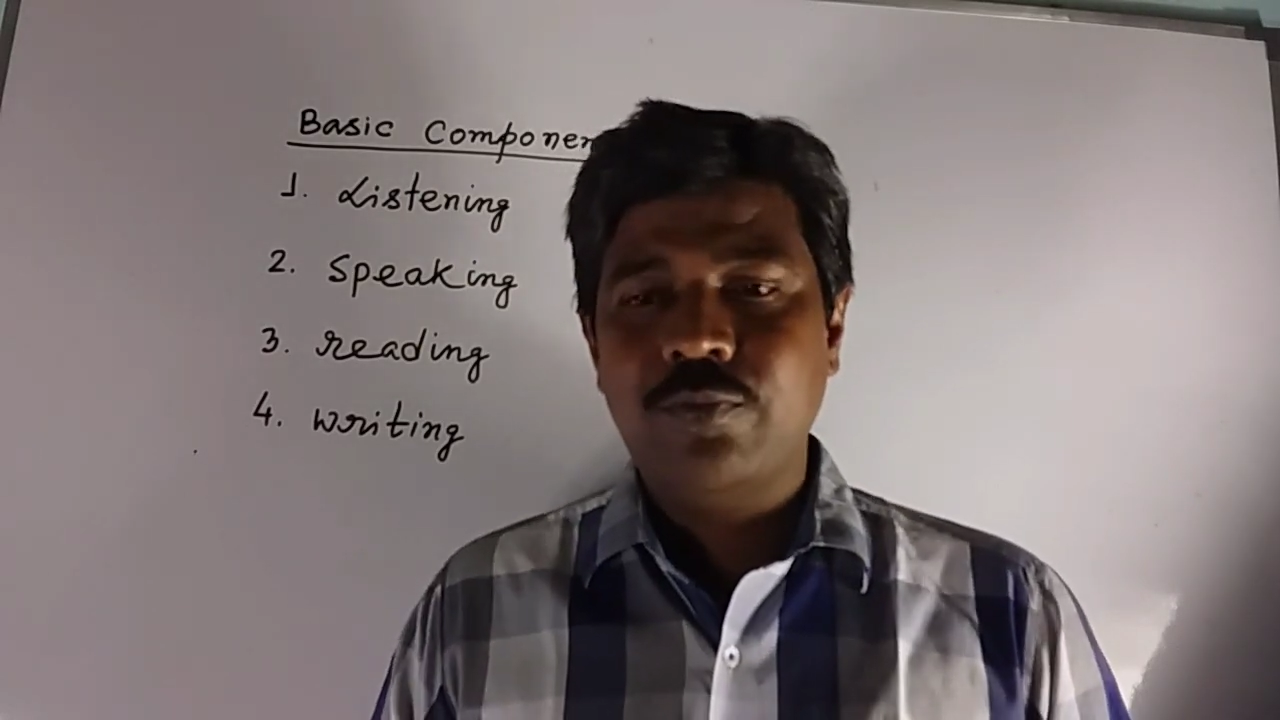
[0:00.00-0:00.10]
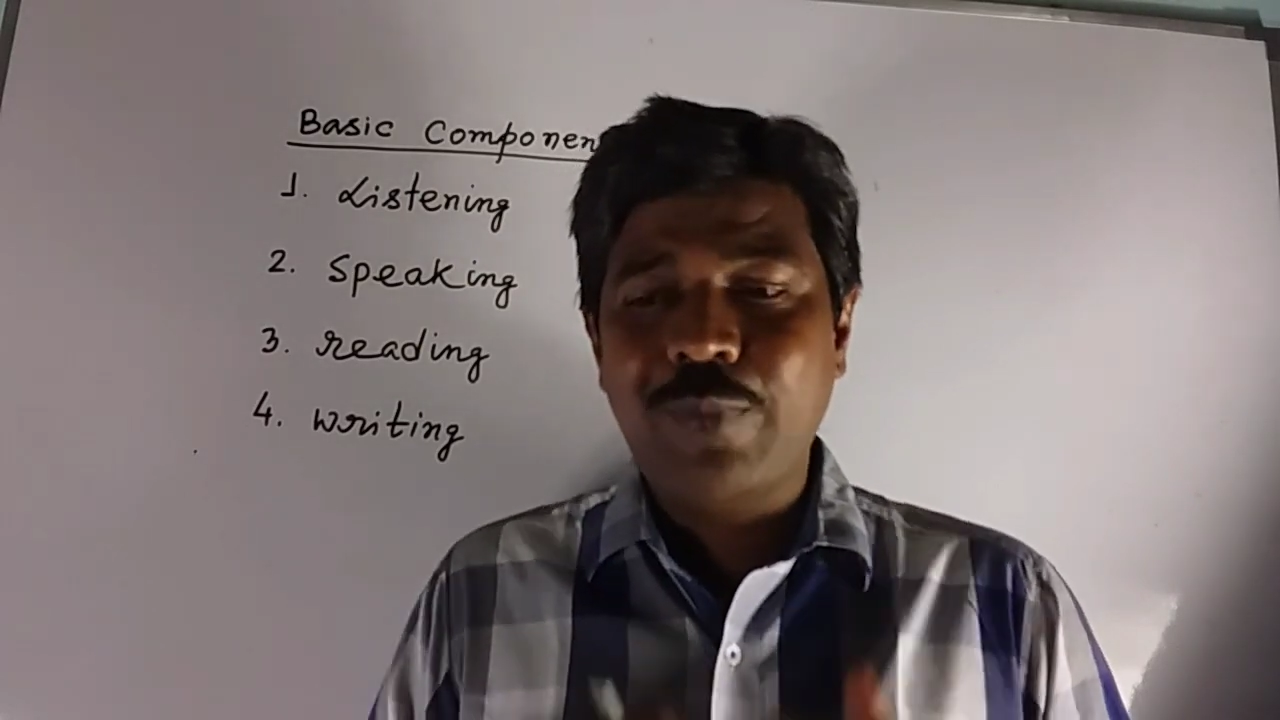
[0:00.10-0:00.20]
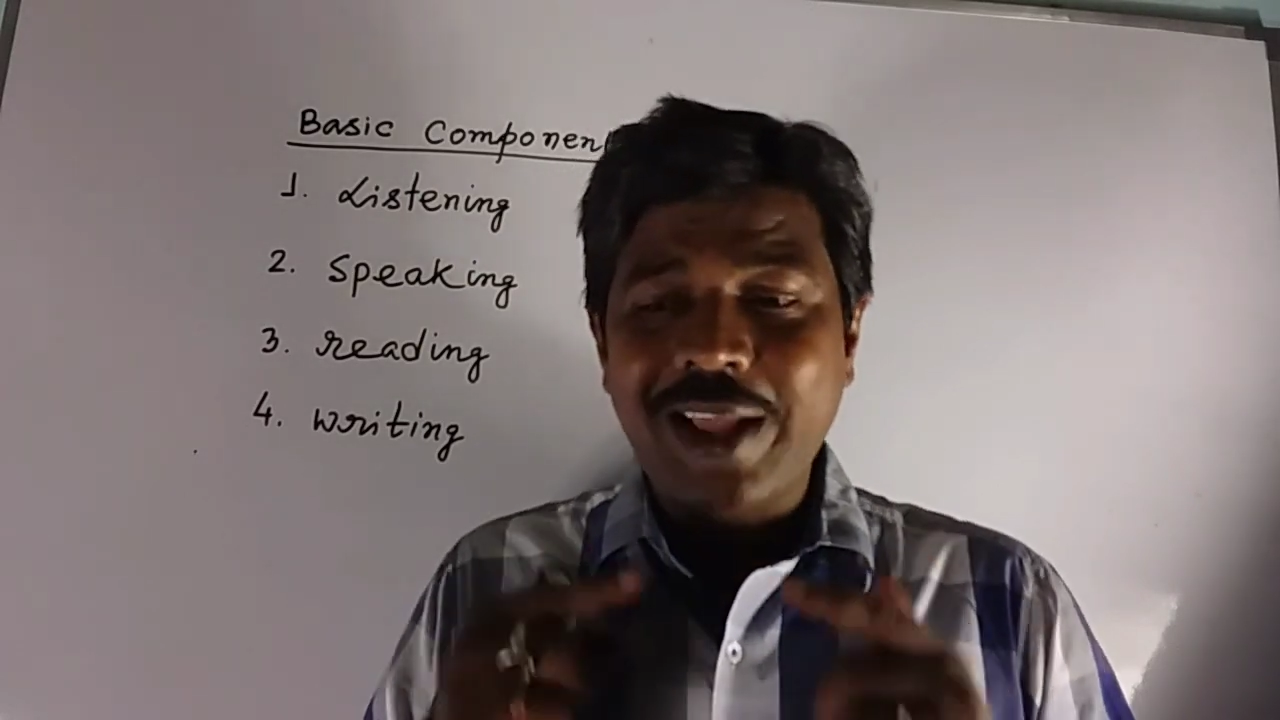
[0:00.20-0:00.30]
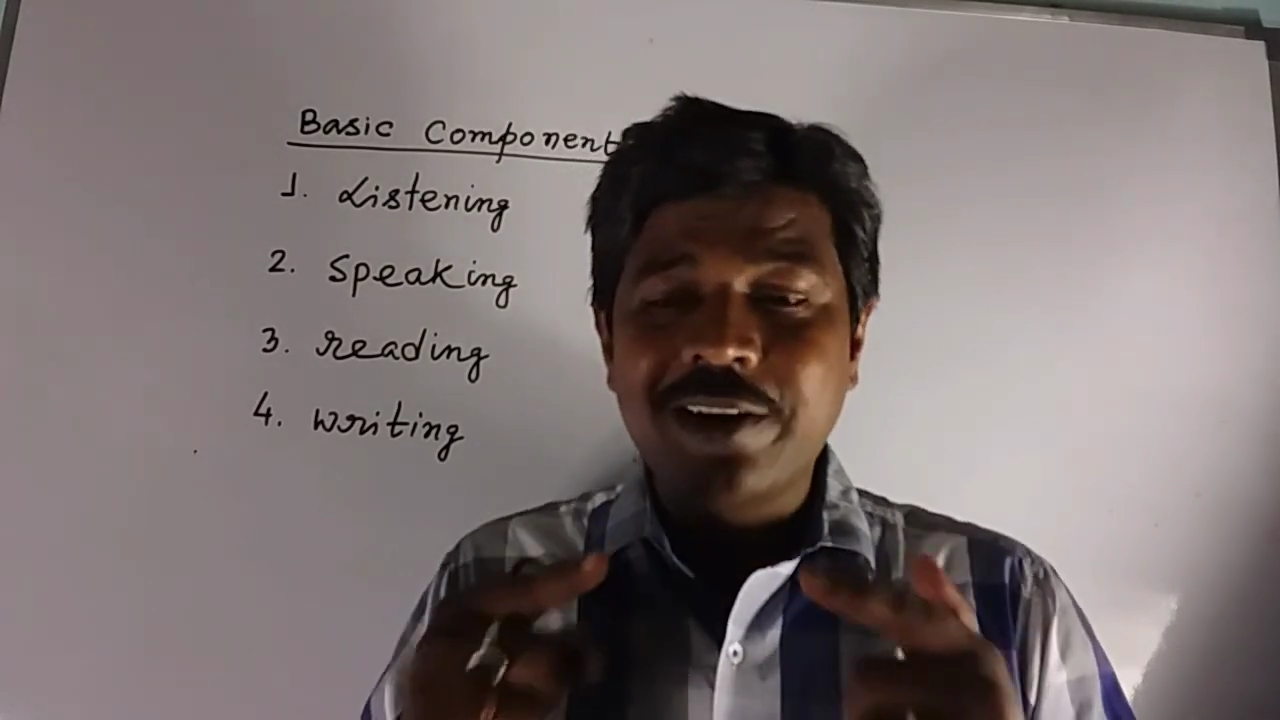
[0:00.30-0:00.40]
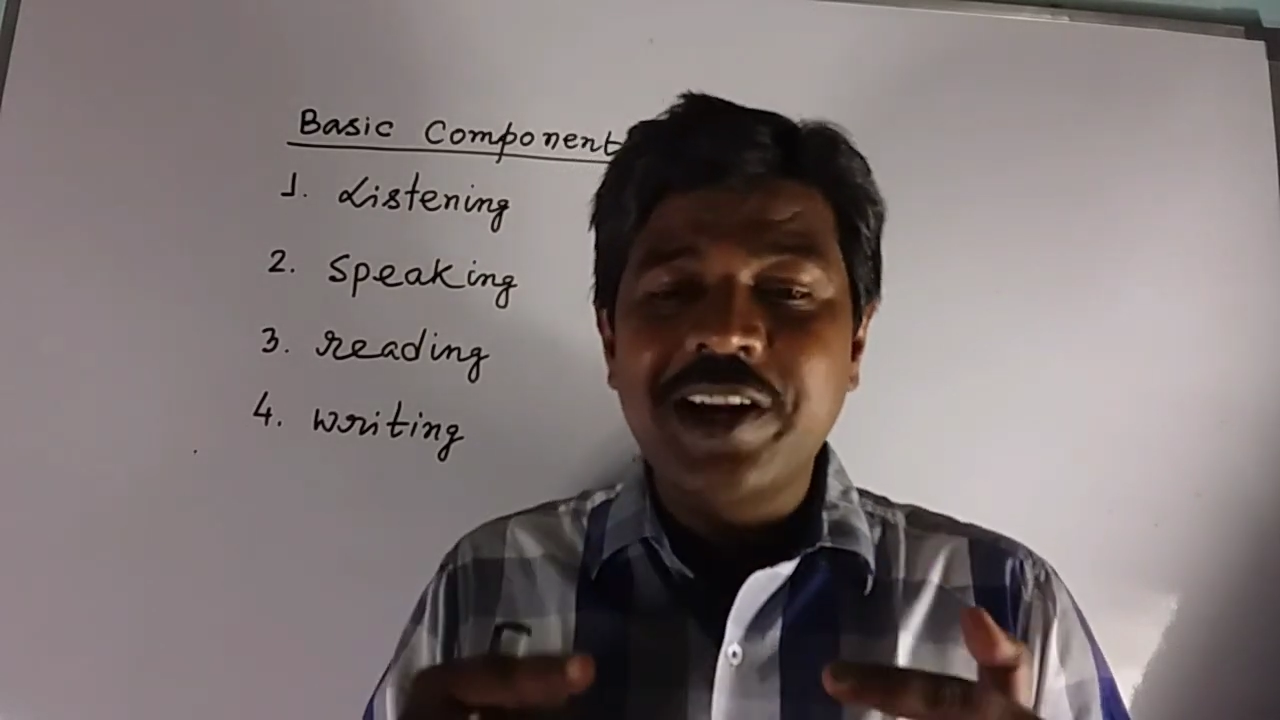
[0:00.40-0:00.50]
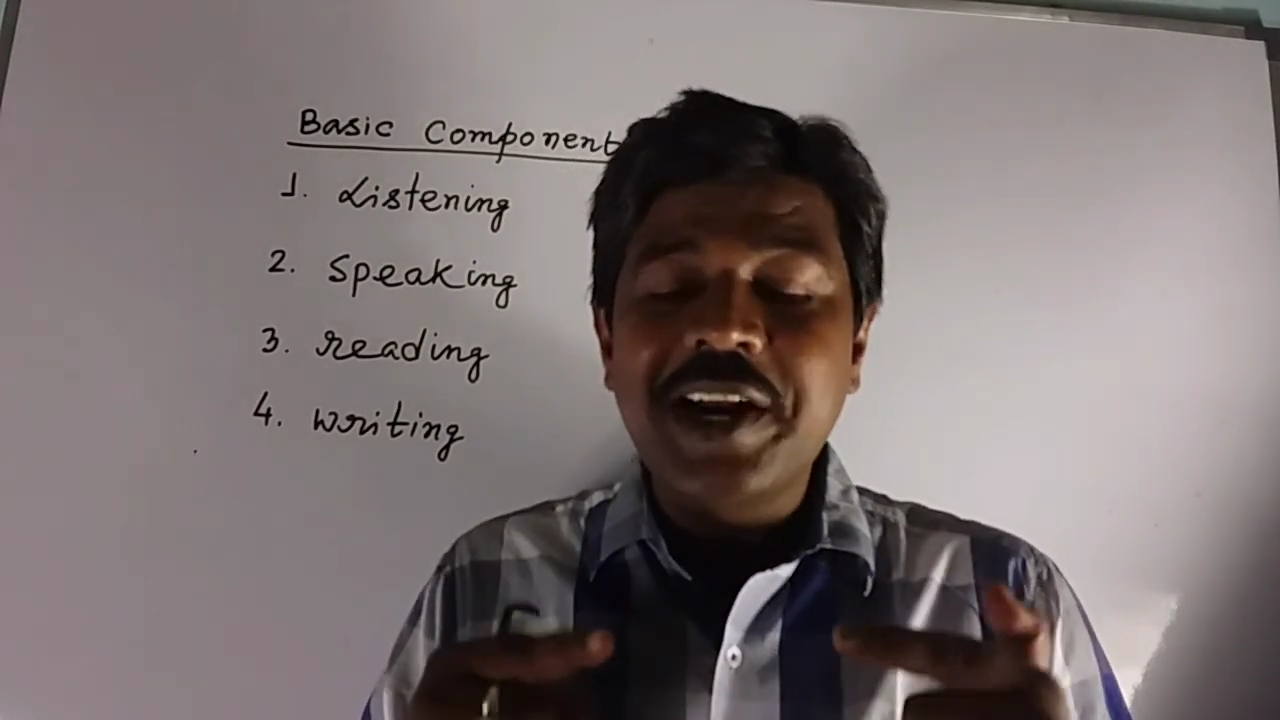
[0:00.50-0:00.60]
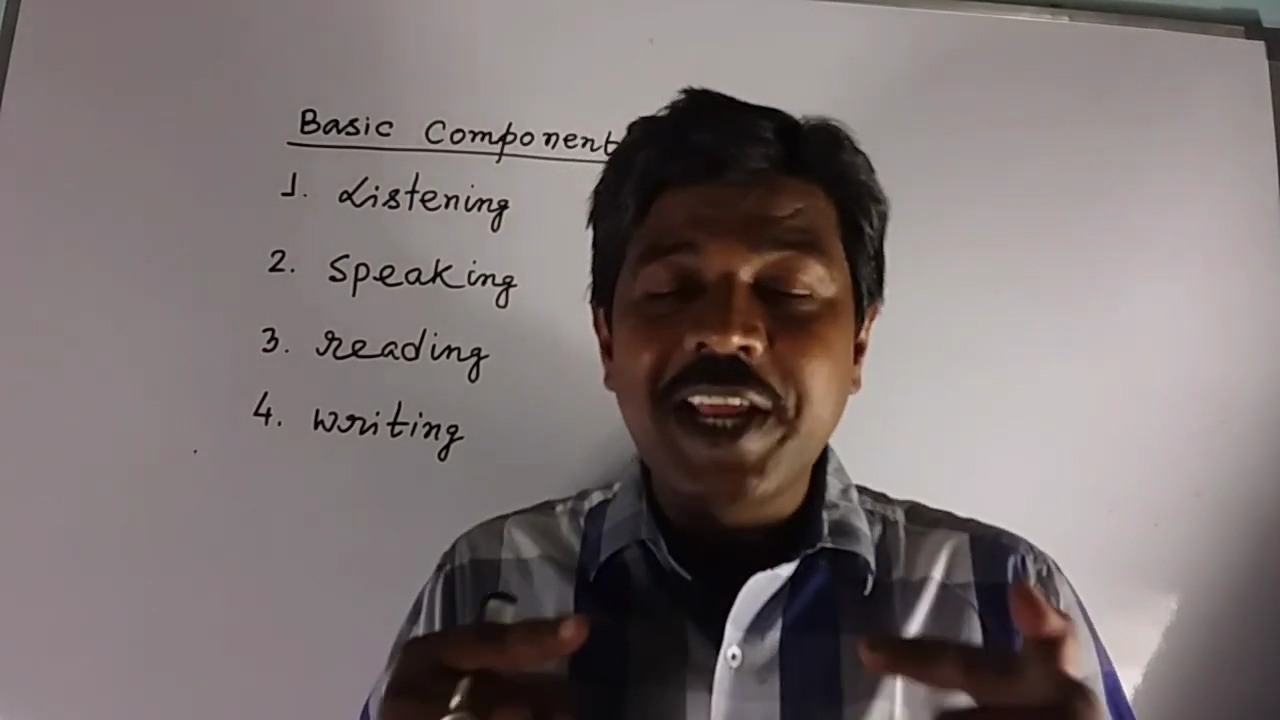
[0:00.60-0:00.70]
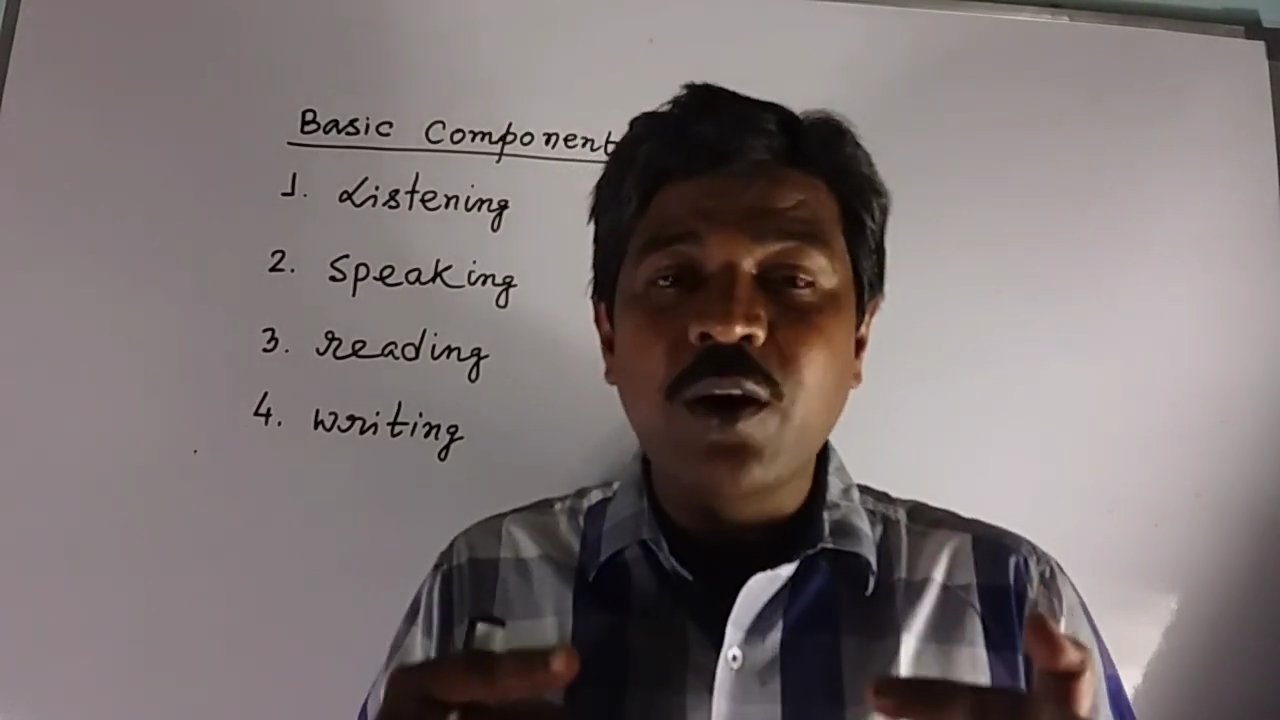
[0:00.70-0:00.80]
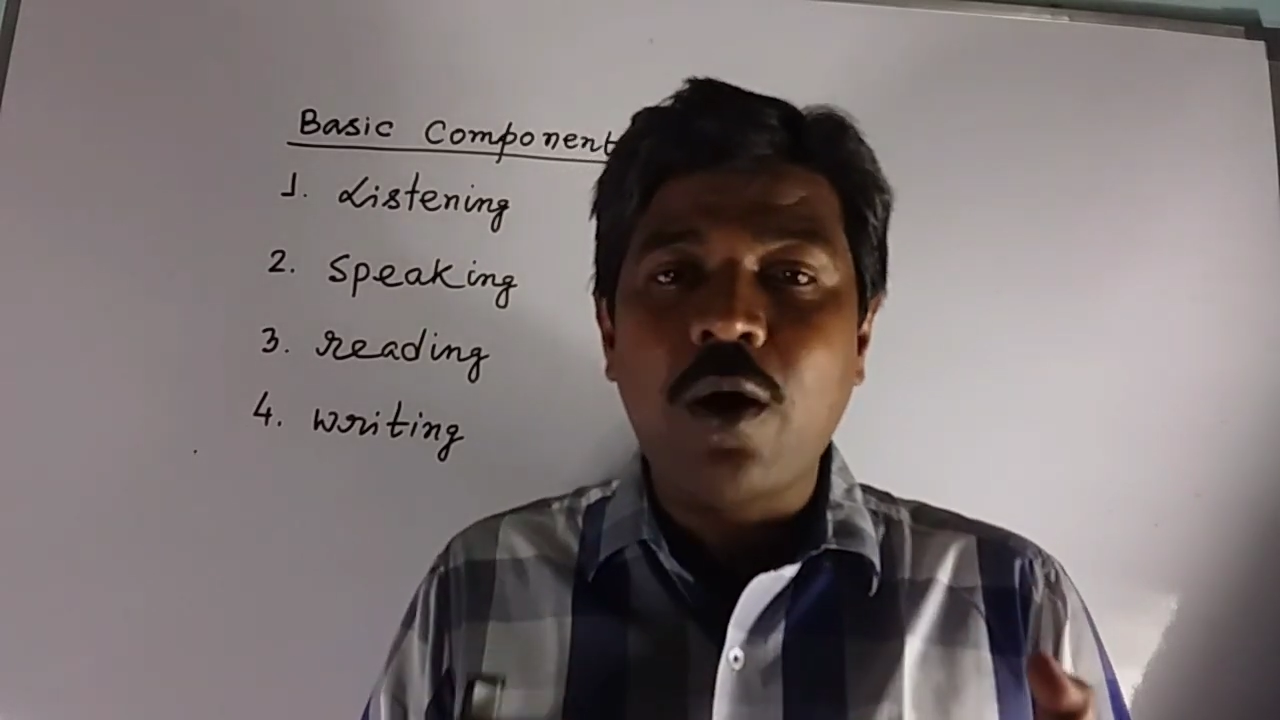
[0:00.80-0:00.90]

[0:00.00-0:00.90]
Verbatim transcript: by creating